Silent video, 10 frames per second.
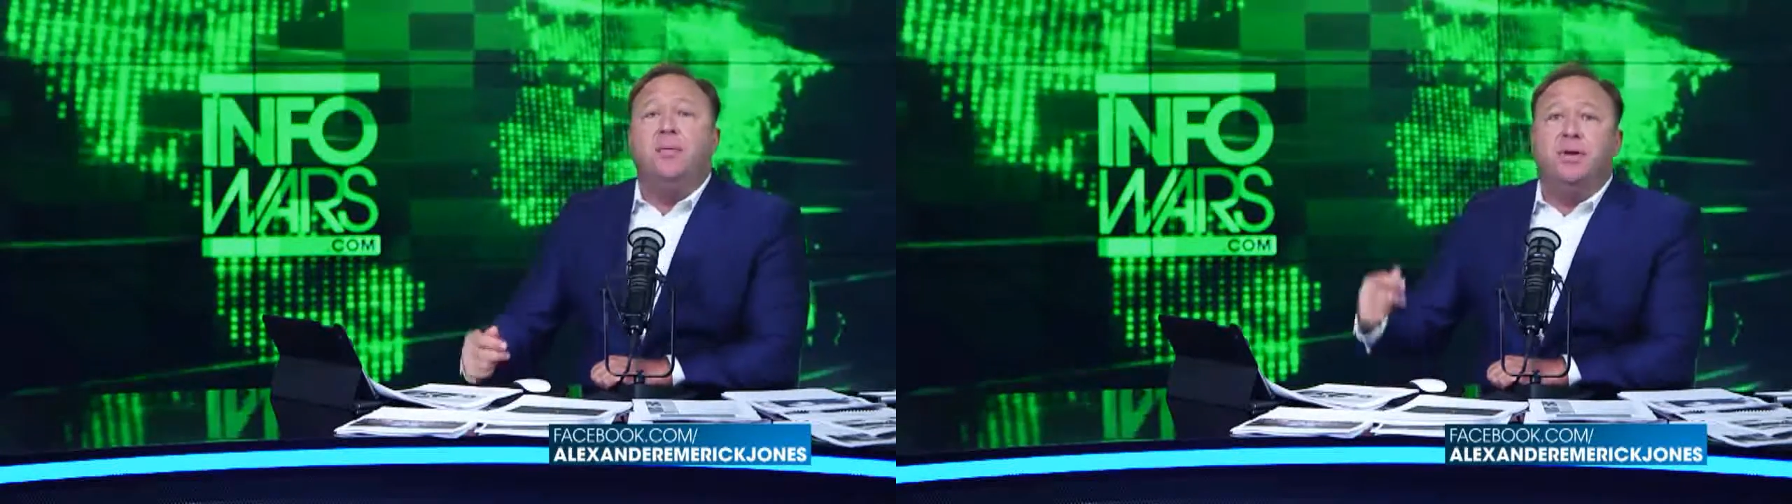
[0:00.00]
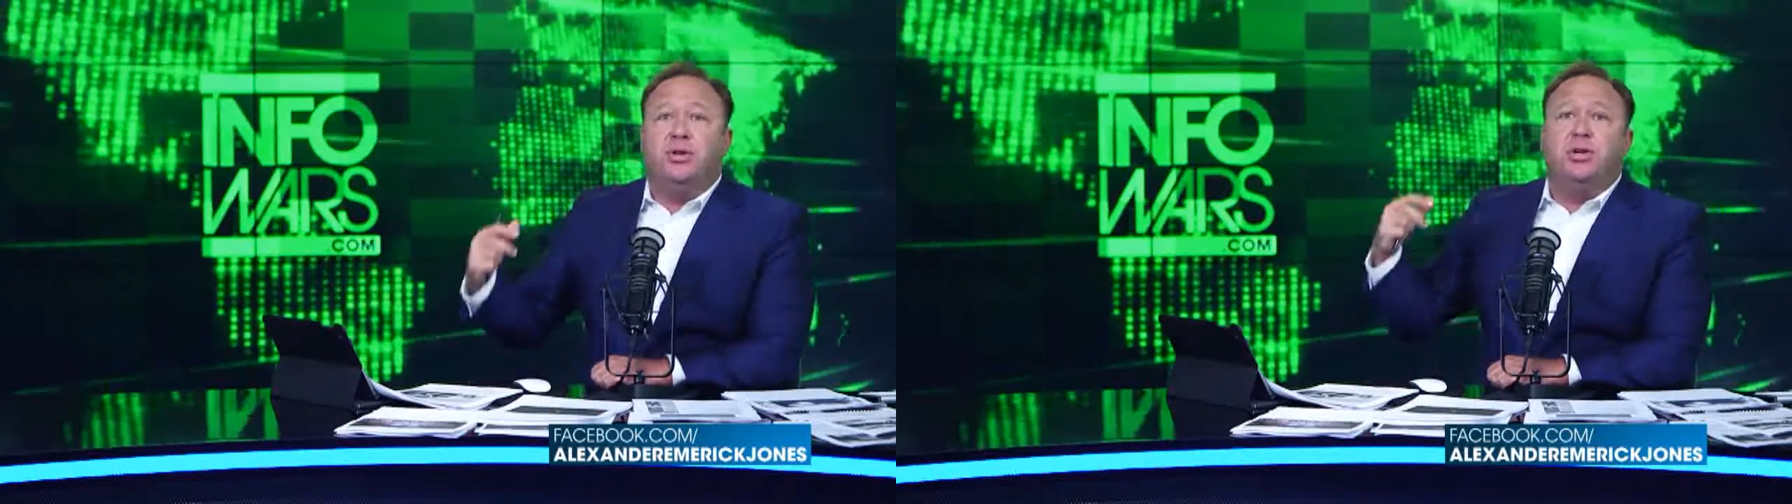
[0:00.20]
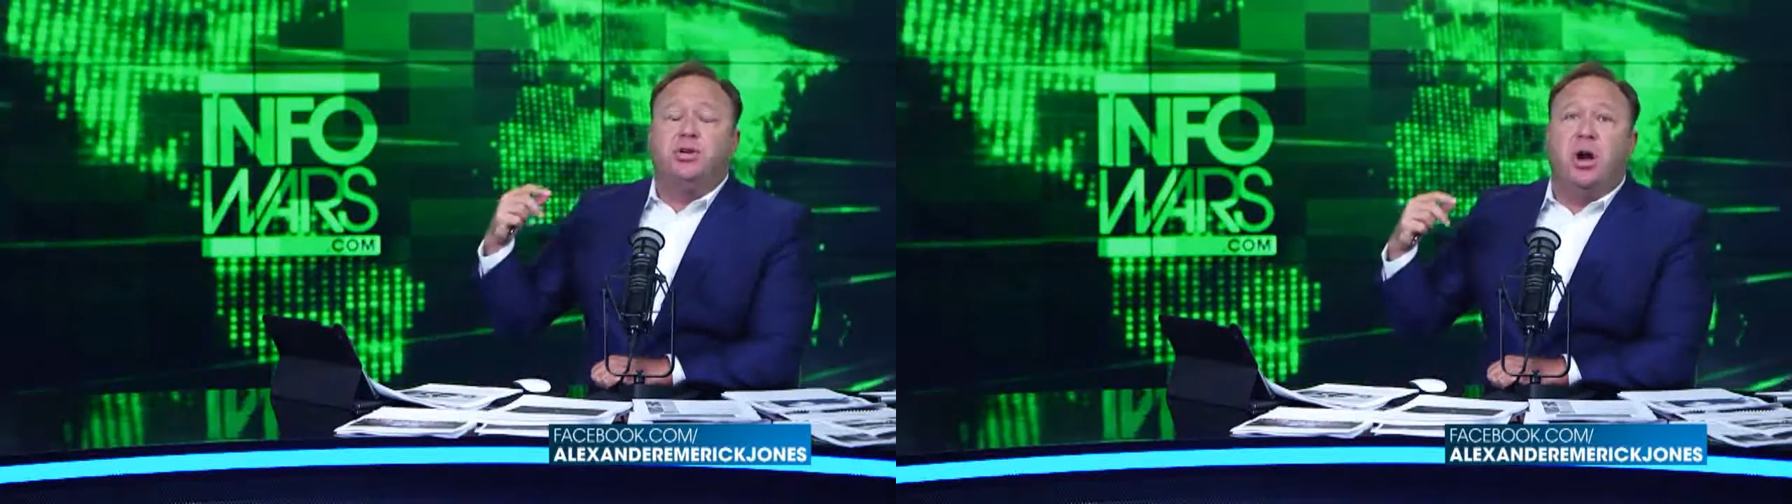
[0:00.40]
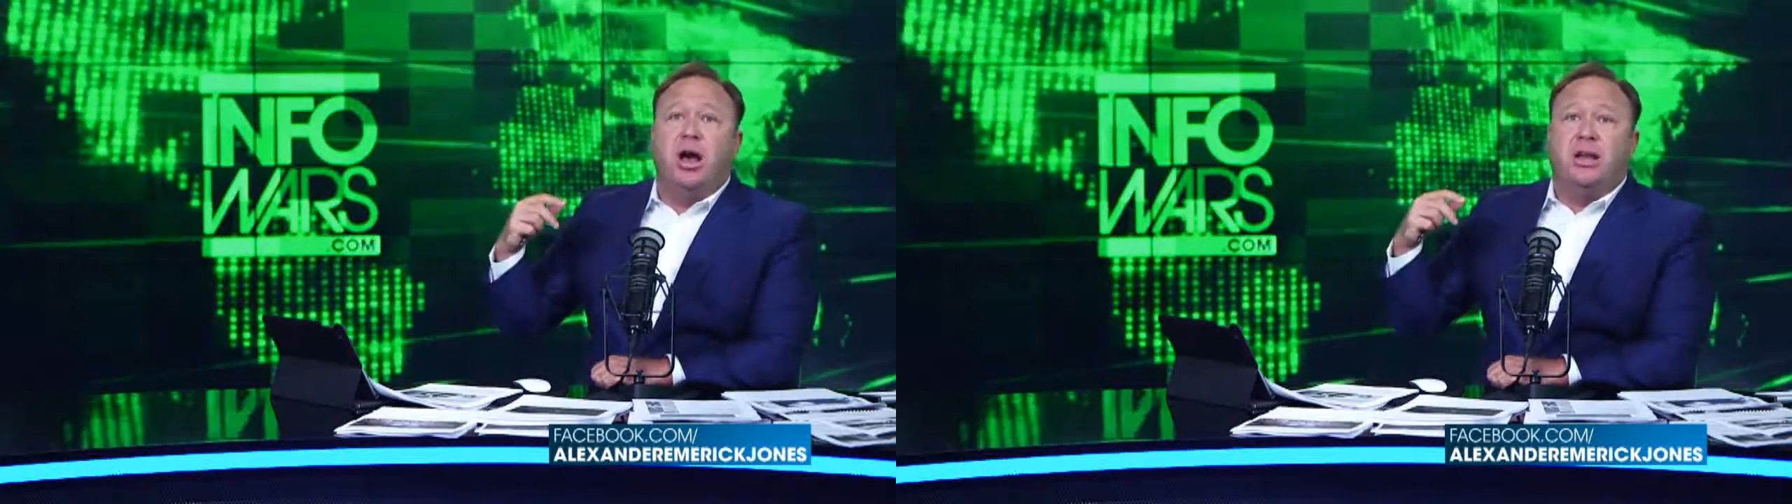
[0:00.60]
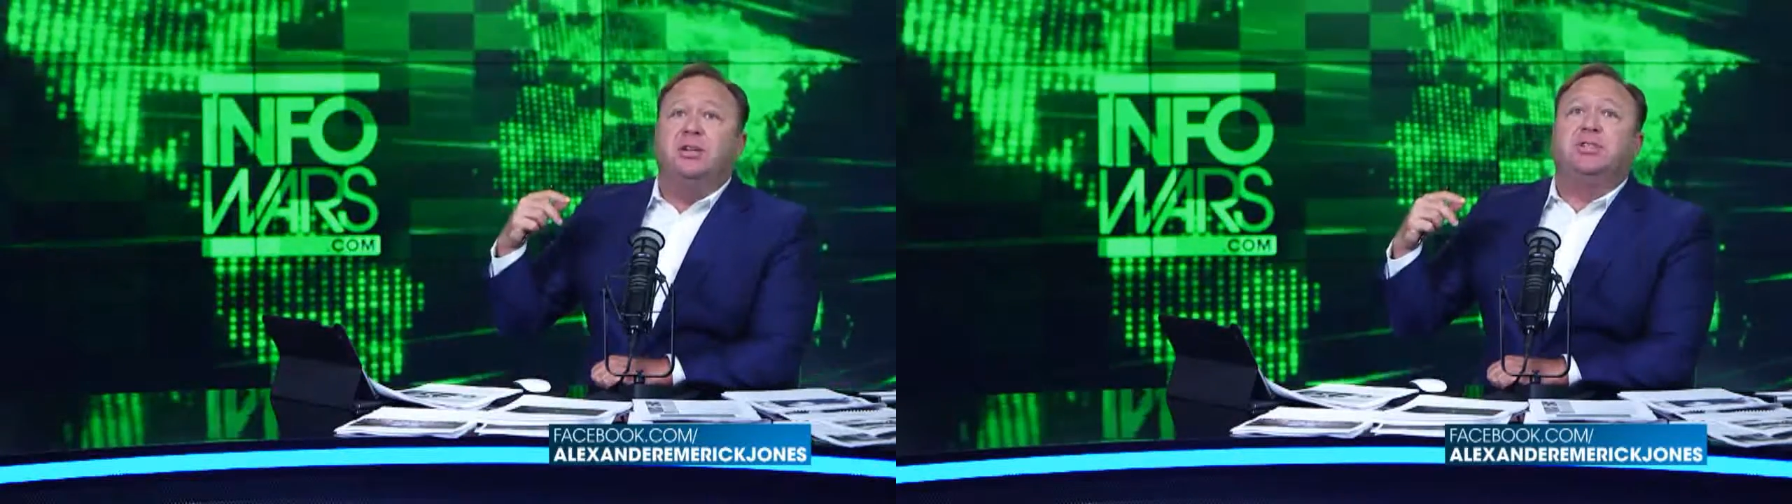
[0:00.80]
This is
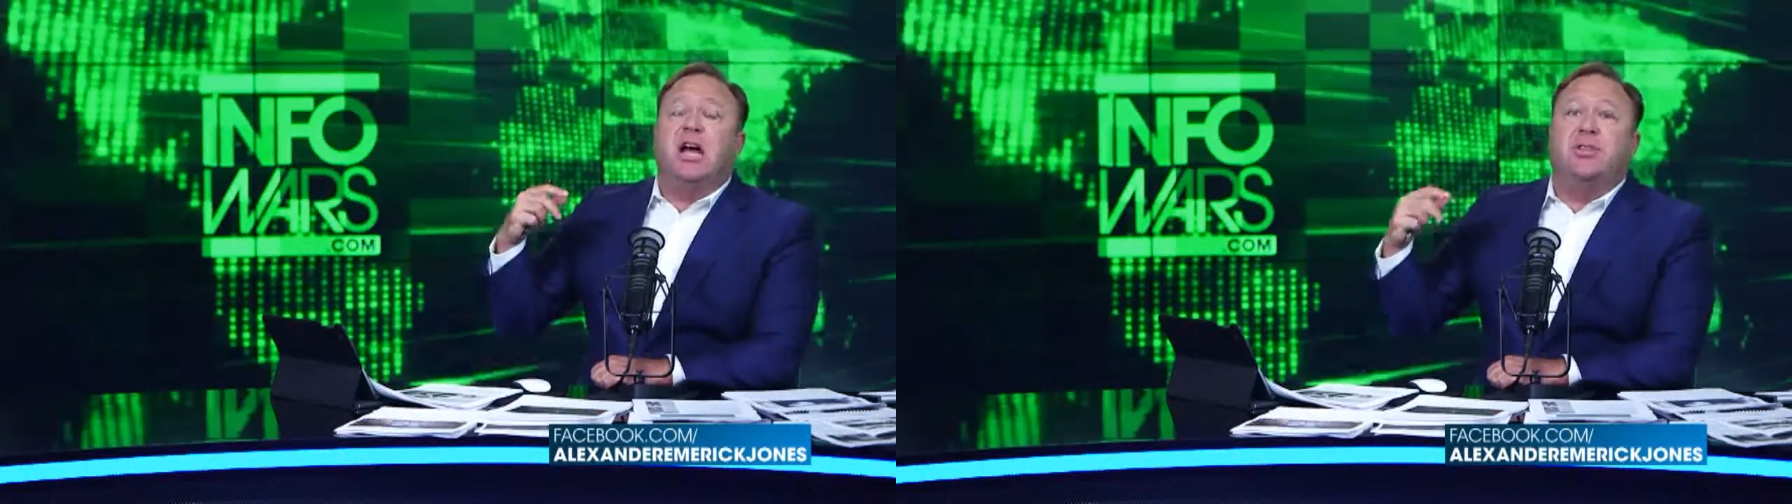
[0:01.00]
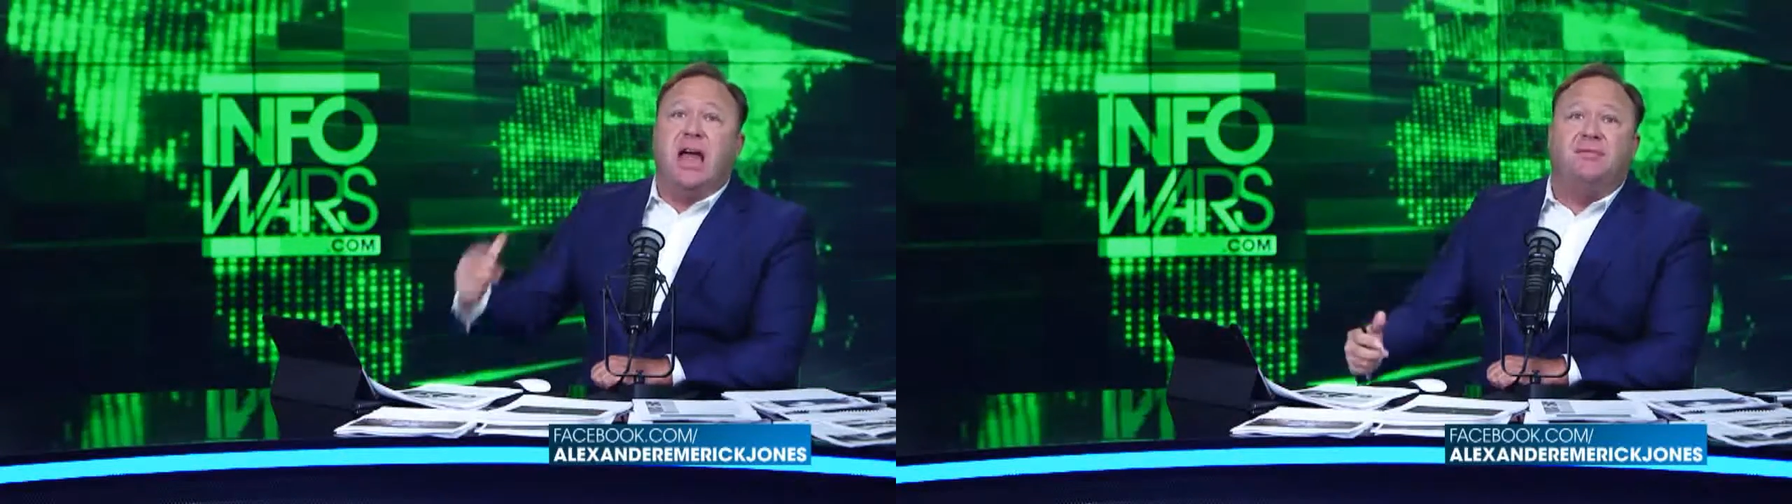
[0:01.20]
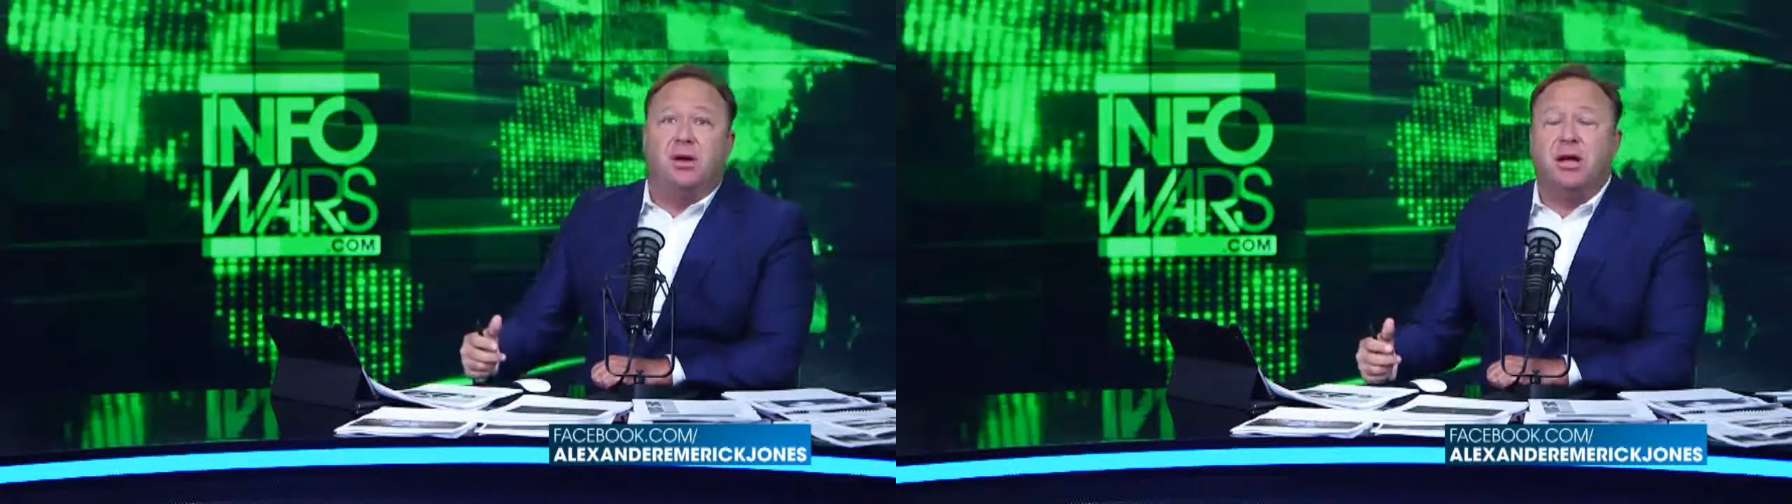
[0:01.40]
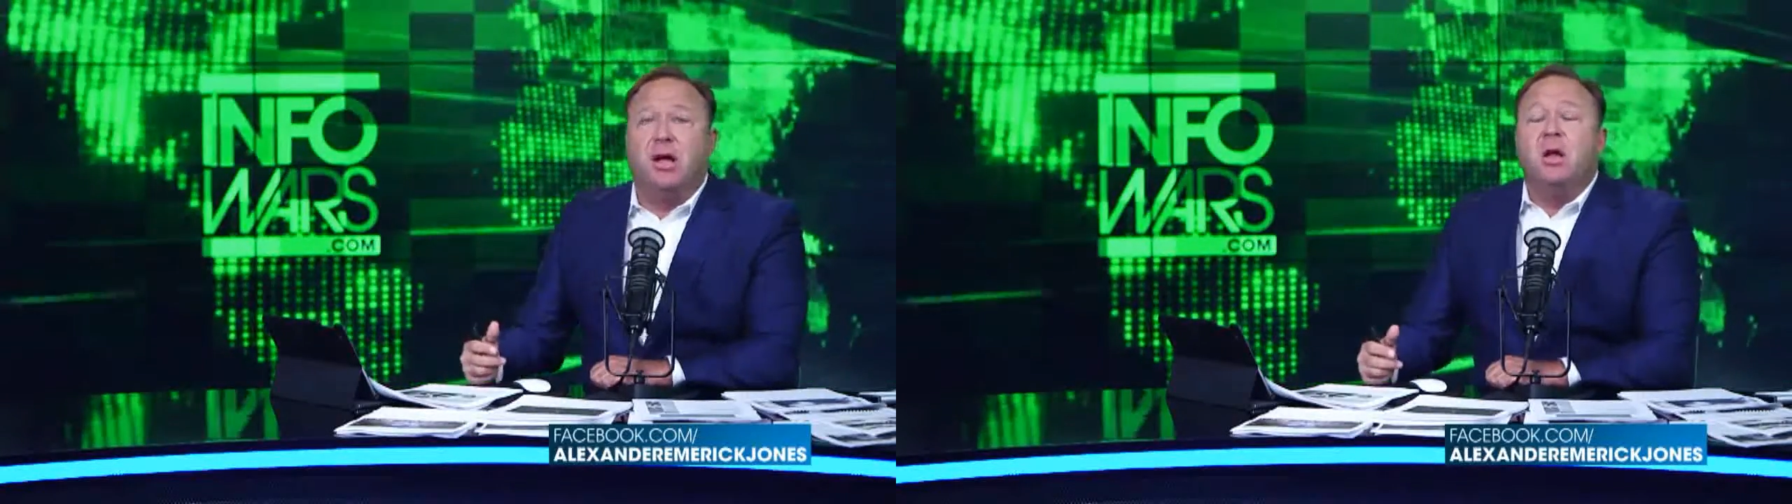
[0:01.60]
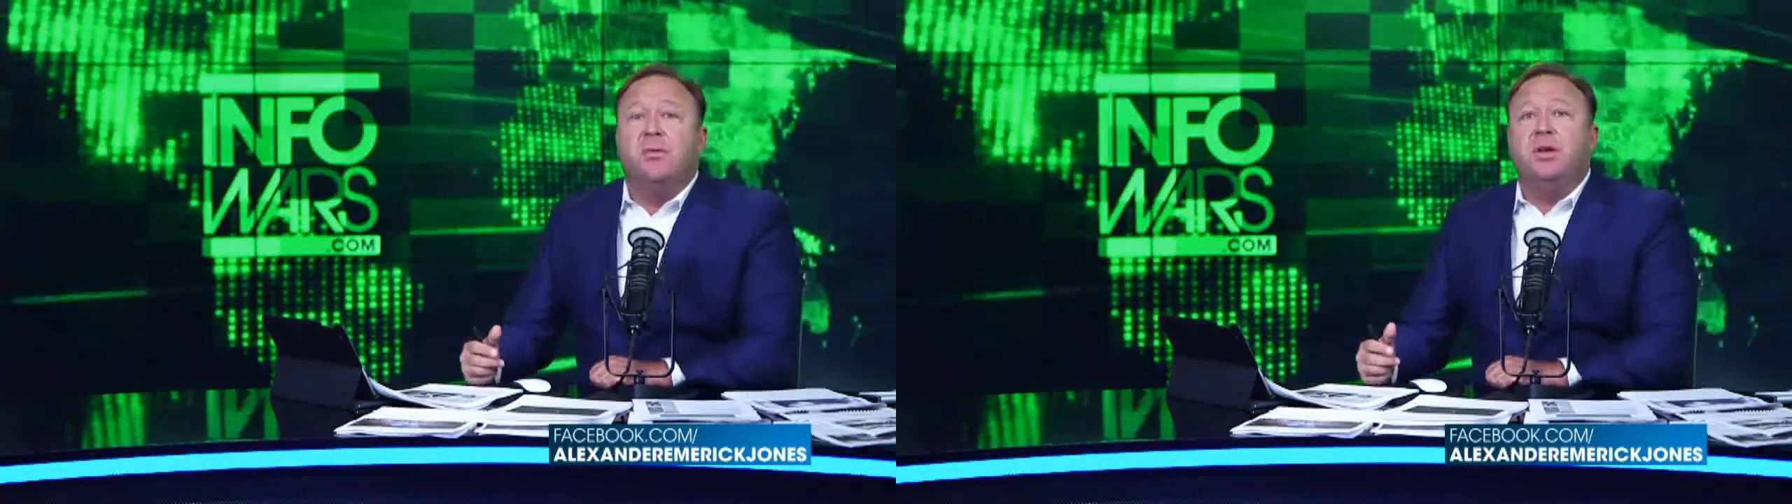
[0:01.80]
taught in South
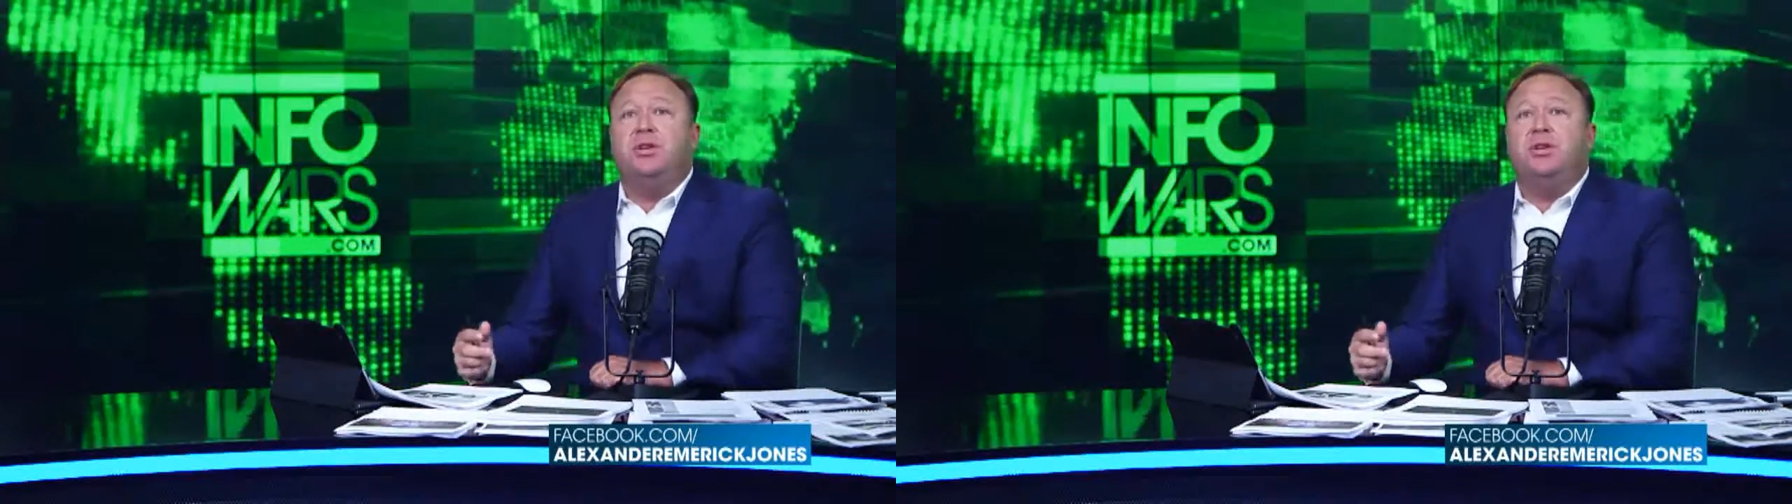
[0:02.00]
Africa.